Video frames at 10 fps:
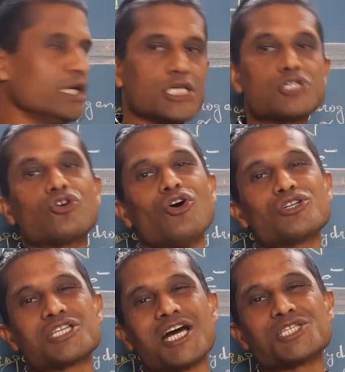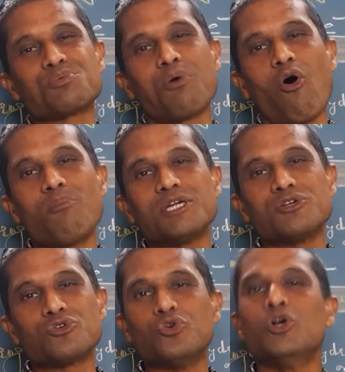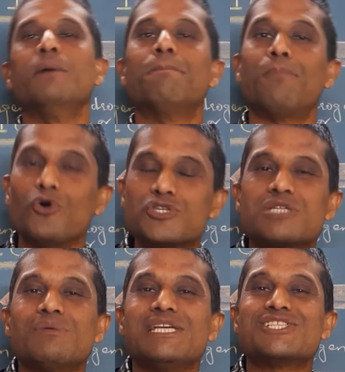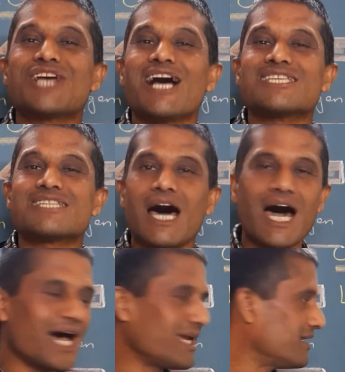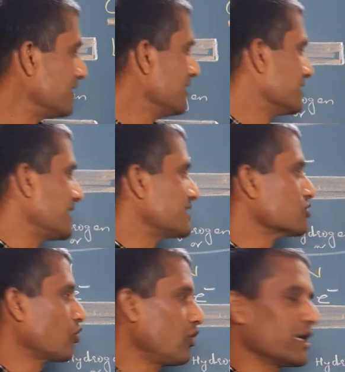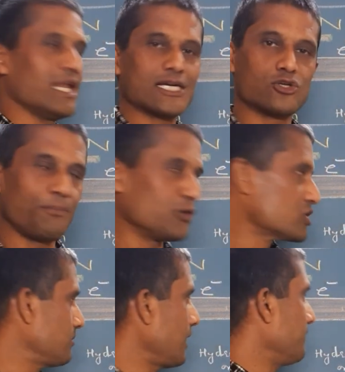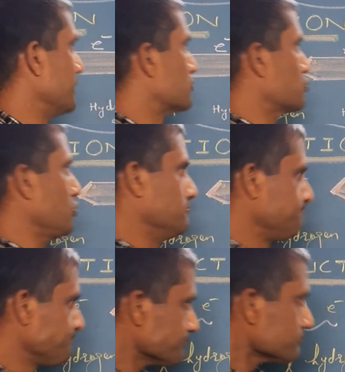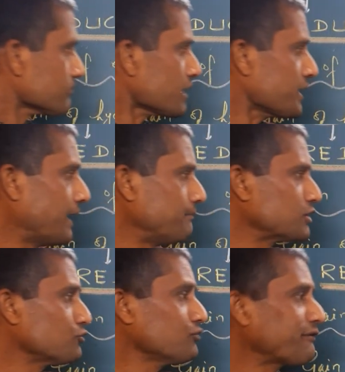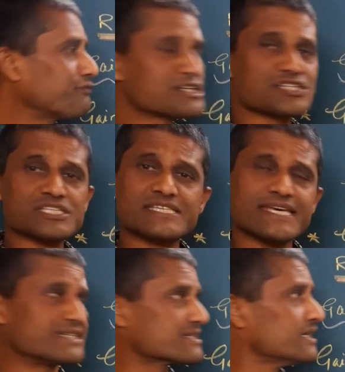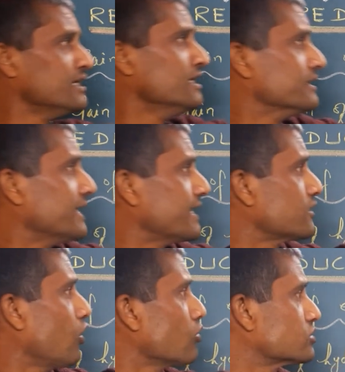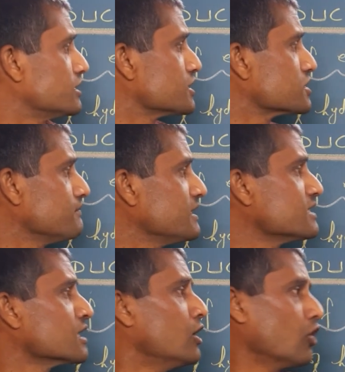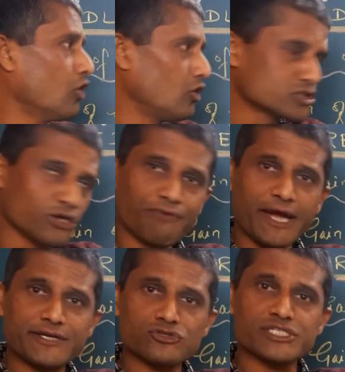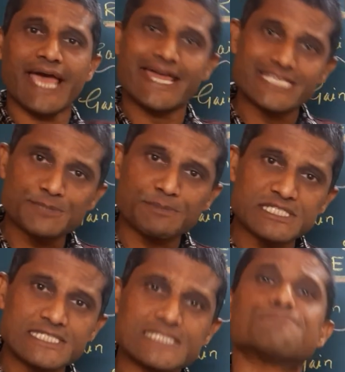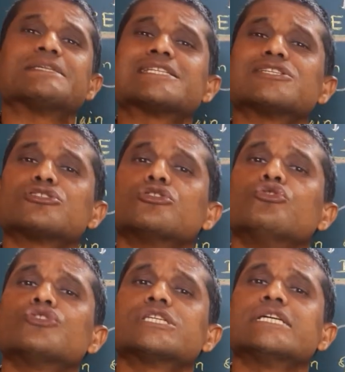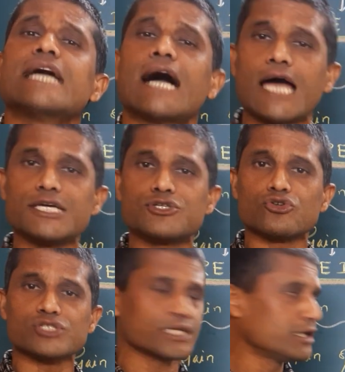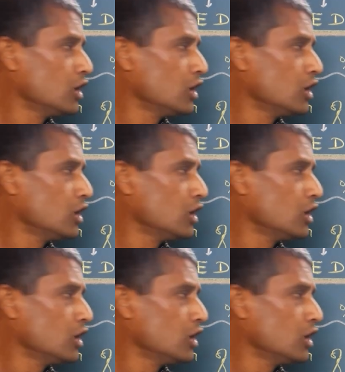it got transformed into positively charged ion, that is called electropositive element. So number two definition says that oxidation means loss of hydrogen, any species which is losing hydrogen